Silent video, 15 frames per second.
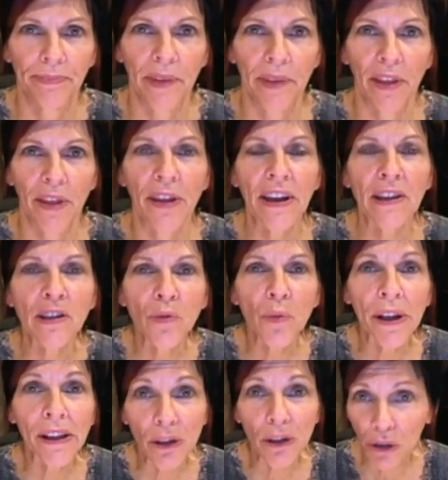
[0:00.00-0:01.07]
The things
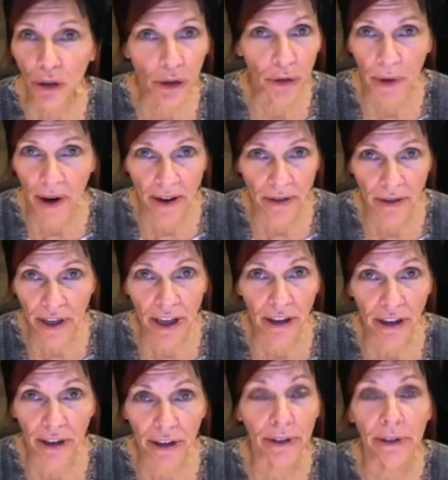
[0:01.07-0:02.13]
we learn around
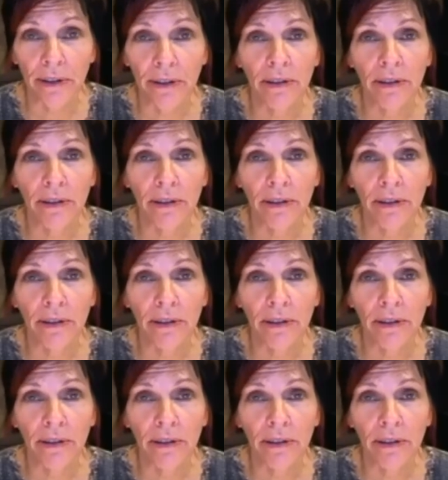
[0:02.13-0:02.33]
here.